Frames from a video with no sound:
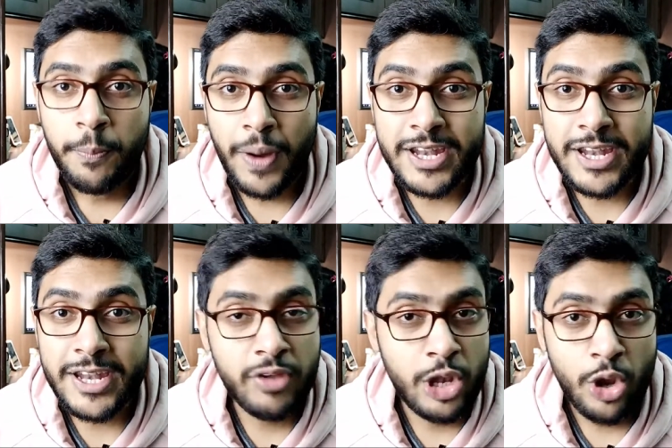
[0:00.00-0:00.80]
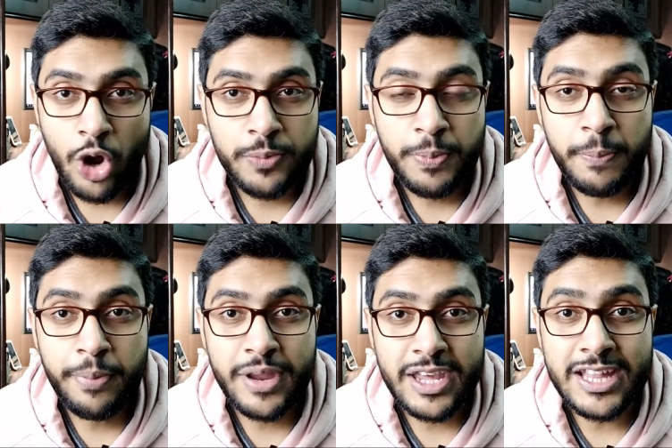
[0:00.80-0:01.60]
but i will not be
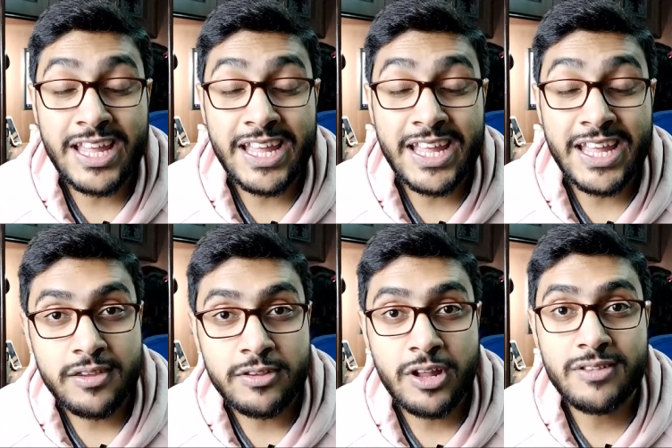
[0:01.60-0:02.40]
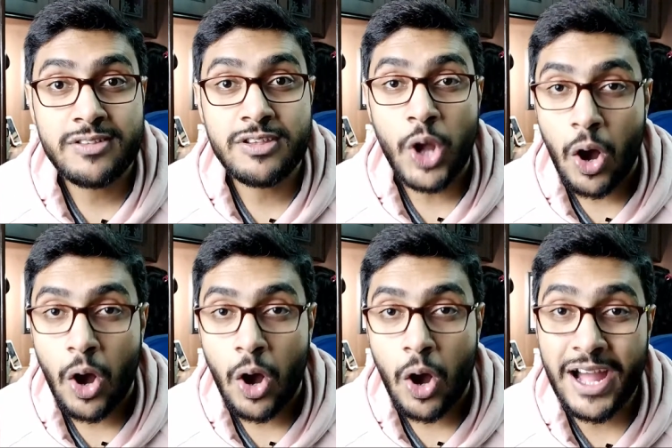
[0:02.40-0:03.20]
breaking the consistency
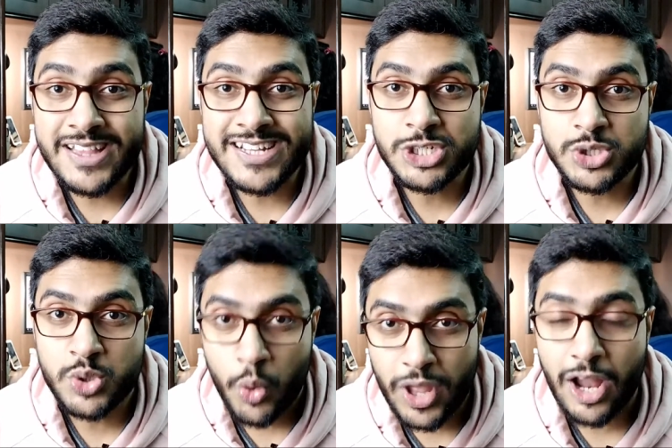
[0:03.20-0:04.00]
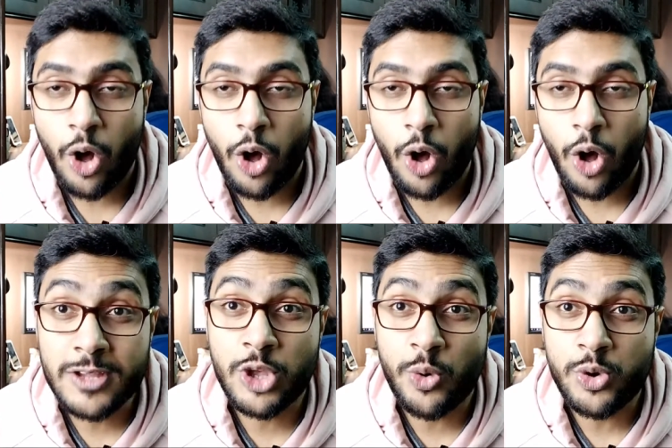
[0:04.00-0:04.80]
of python tutorial on
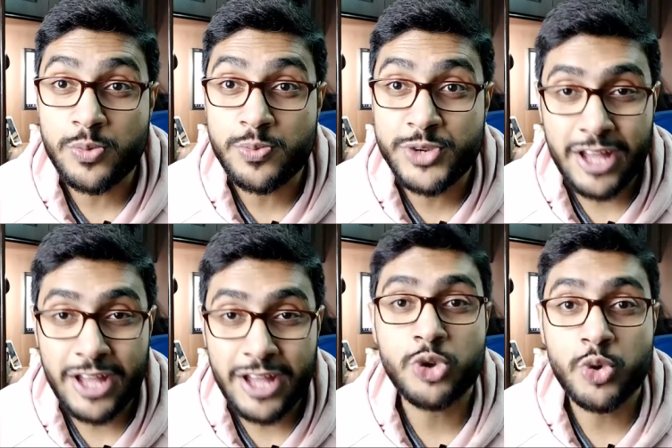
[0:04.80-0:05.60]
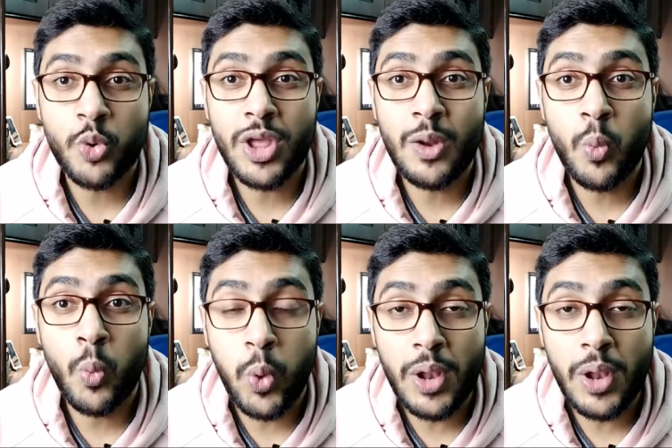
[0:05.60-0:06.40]
this youtube channel
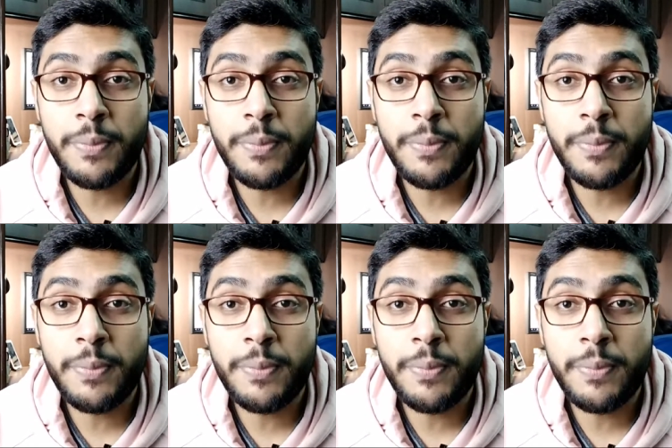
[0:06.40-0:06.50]
tutorial